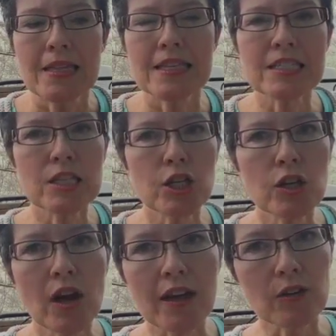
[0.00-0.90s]
This
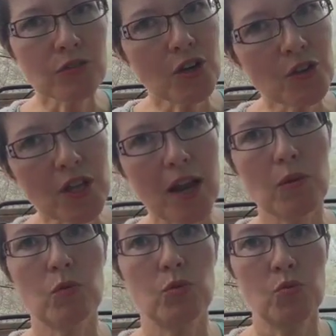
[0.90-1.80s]
year, I don't know that
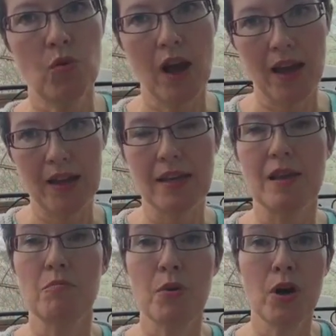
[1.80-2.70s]
I will write
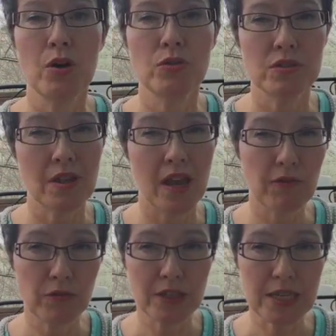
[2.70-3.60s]
and post
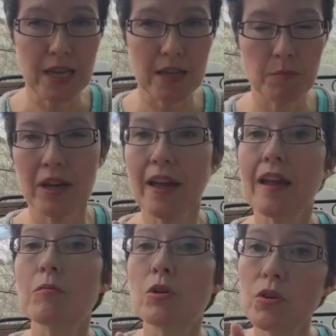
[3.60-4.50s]
every day, but I
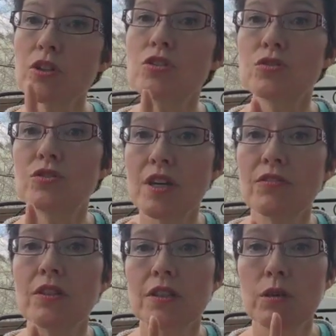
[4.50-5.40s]
am going to
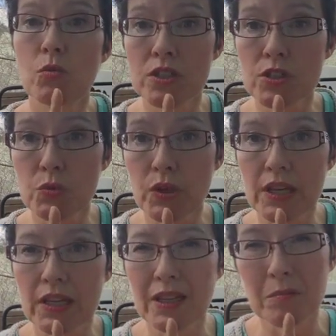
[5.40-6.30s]
definitely once a
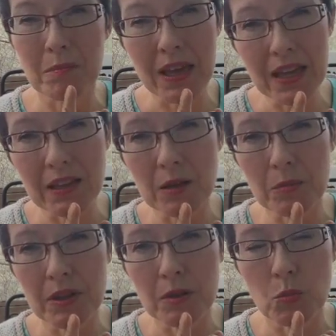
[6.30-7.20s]
week. It may end up
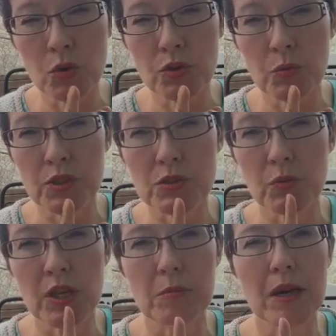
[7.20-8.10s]
being more than once a
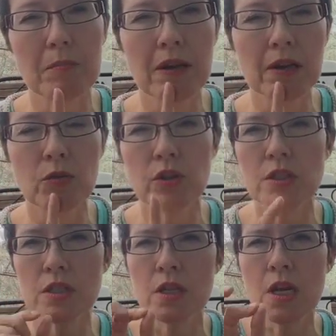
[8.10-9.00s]
week, but I'm not going
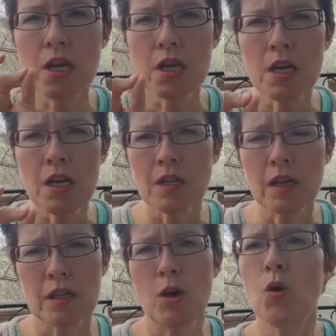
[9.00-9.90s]
to
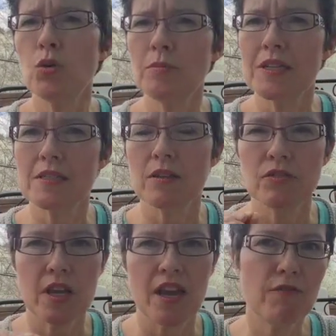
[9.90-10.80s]
hold myself
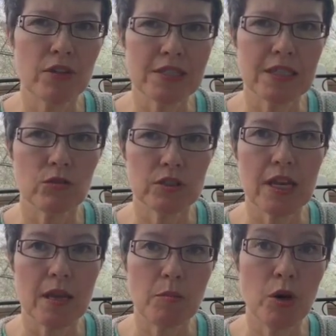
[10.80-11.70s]
to every single
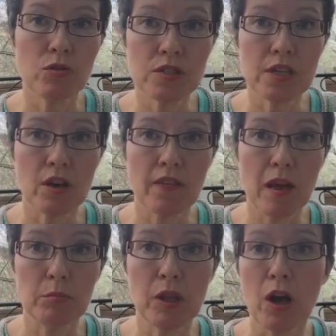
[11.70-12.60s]
day posting on
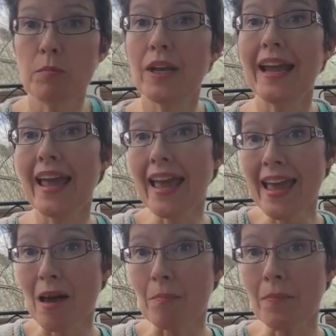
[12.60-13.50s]
that blog, but I
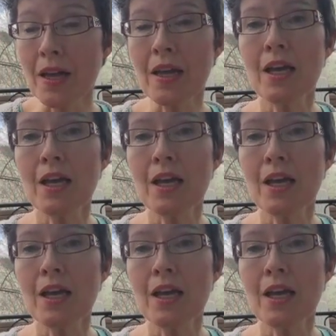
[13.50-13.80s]
am